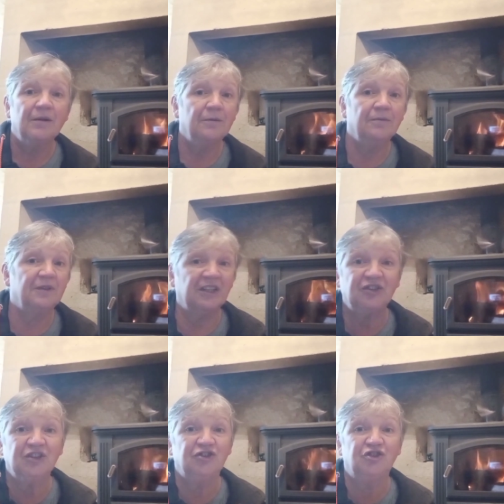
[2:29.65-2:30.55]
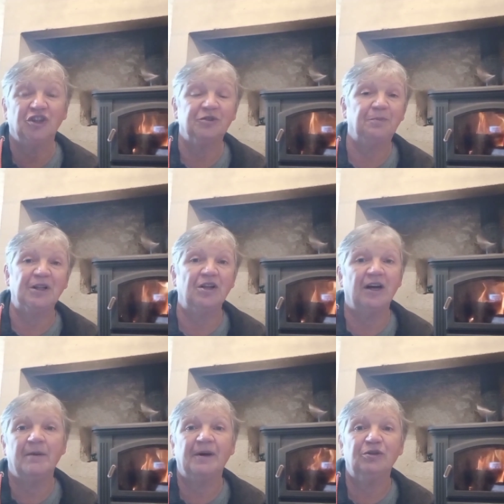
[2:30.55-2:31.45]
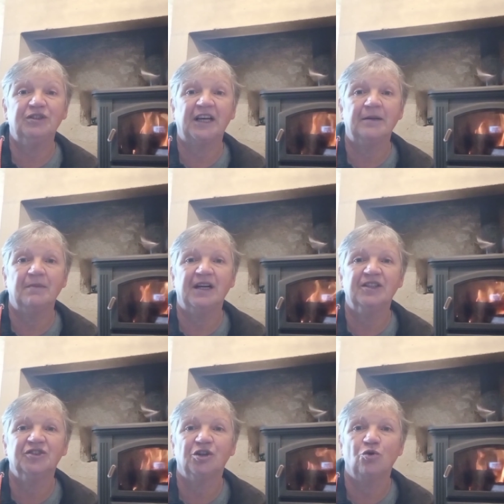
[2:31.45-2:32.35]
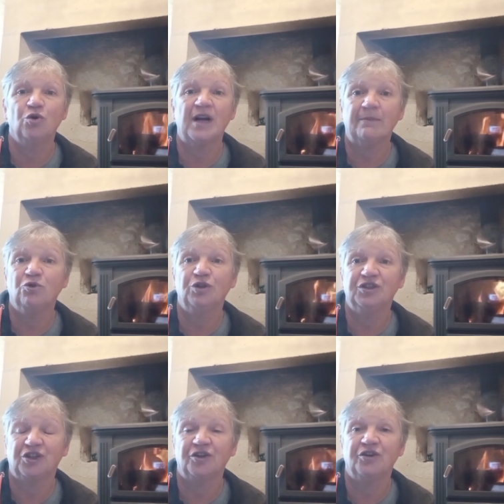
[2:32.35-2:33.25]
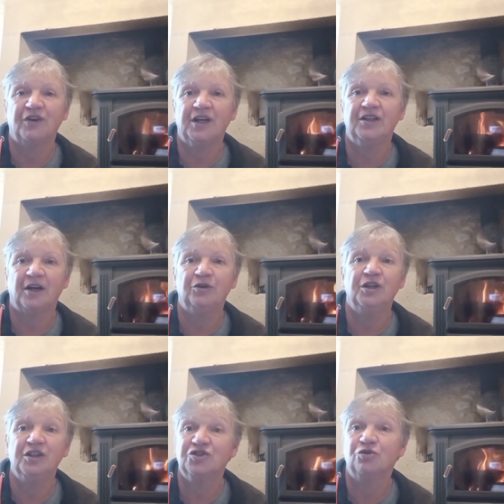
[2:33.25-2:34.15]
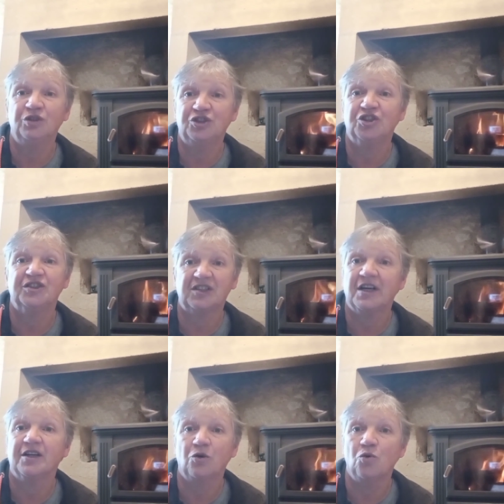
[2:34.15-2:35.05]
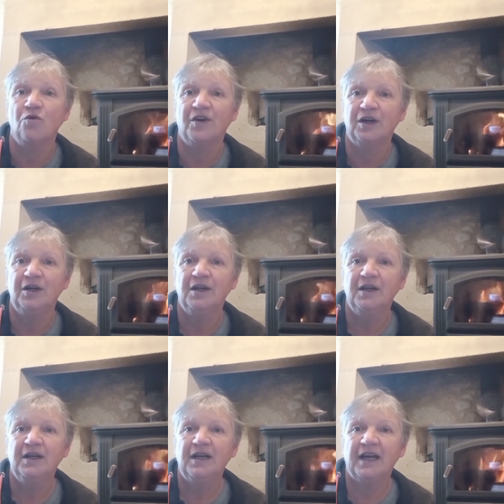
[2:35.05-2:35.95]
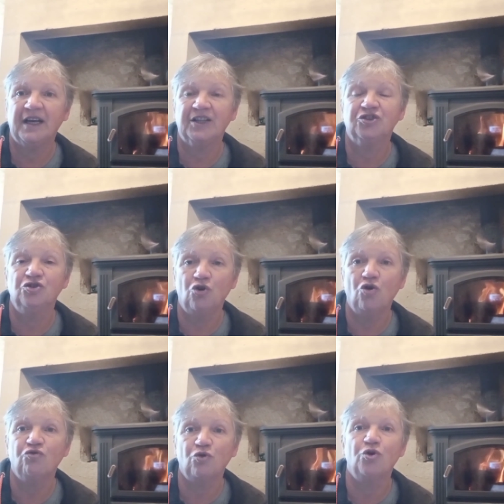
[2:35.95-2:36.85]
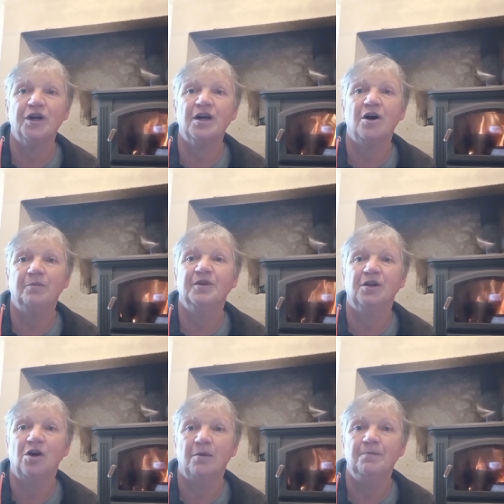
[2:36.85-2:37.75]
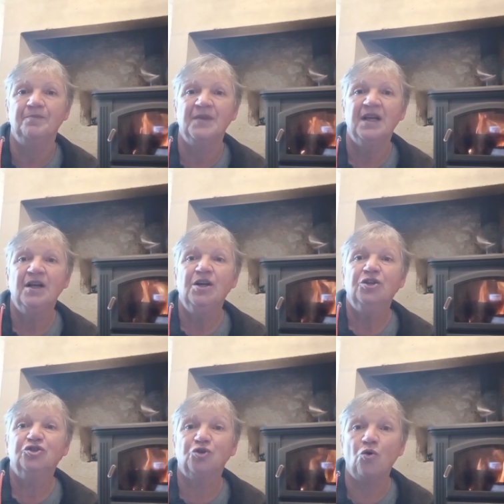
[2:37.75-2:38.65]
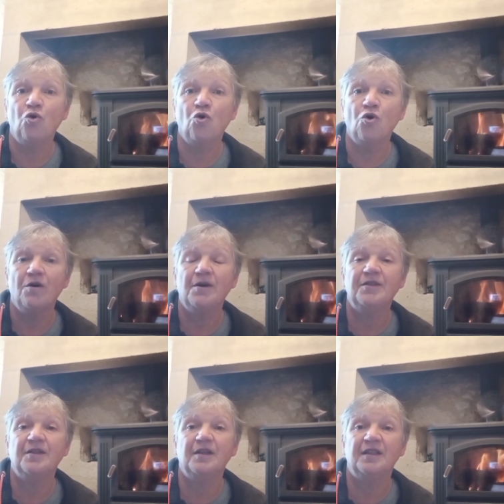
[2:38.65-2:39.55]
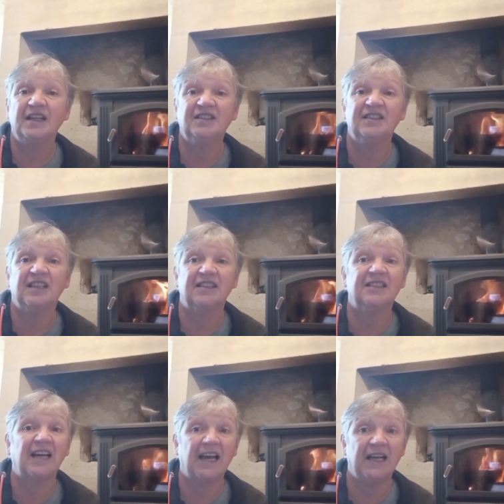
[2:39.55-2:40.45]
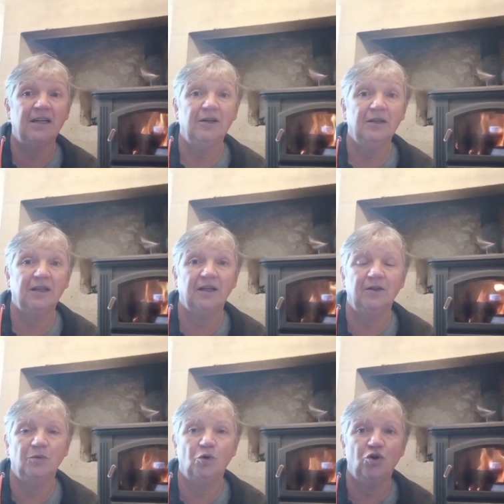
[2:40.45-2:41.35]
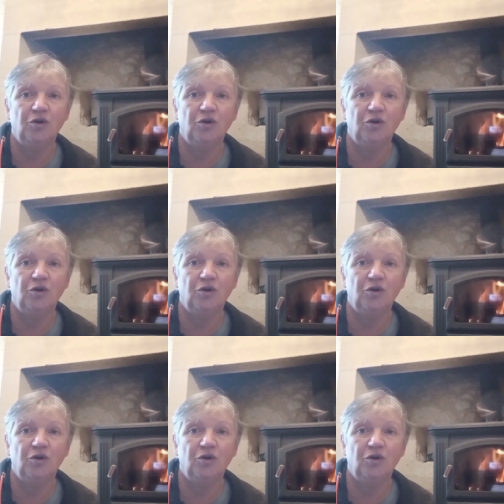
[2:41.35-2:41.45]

this has just been lit about 10 minutes ago and I'm going to turn it right down and it's going to just tick over. It is not roaring up the lum. So this is a 10 kilowatt